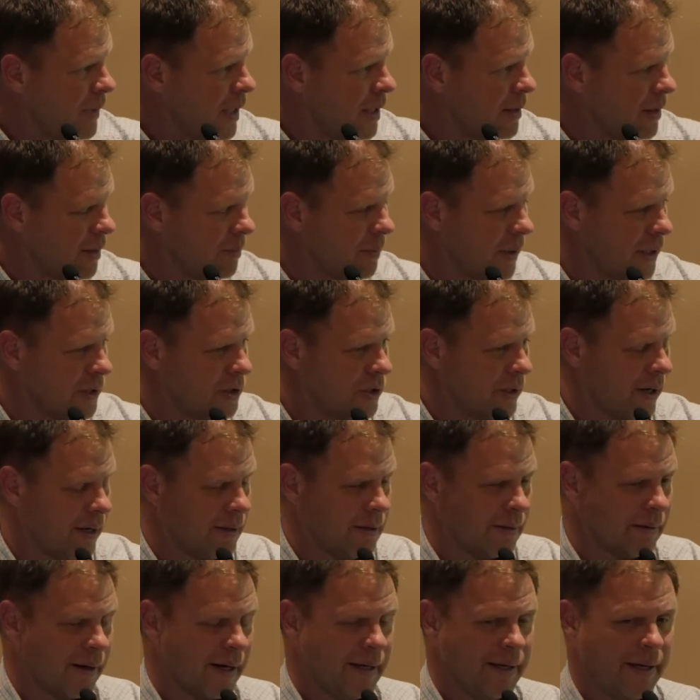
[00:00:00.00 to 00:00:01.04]
the picture
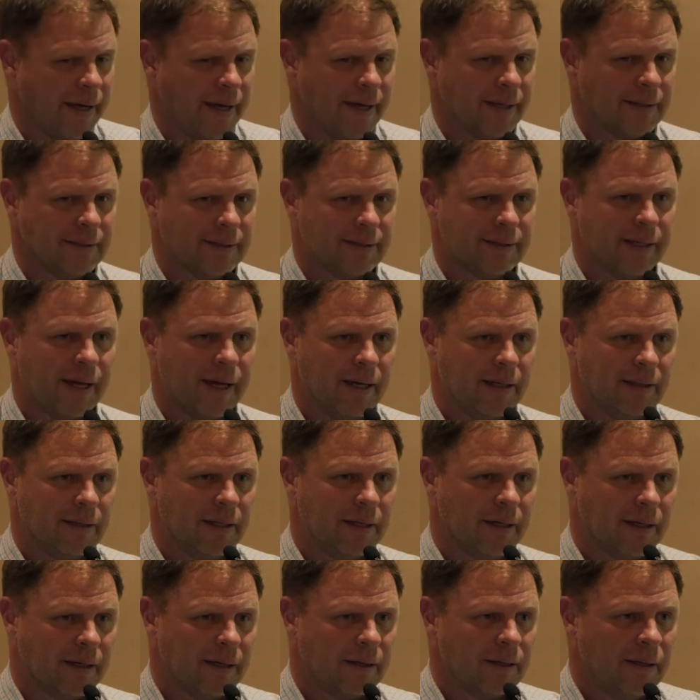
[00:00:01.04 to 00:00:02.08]
on the right-hand side
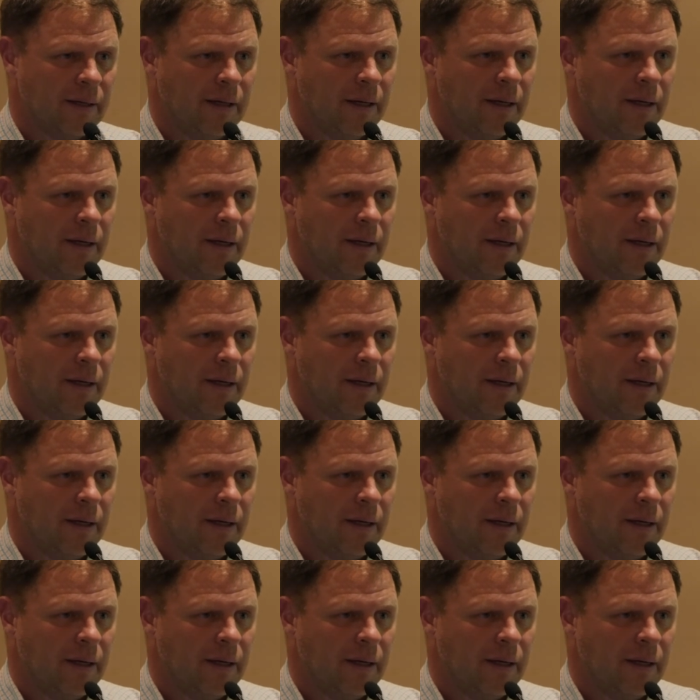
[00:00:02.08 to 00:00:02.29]
there,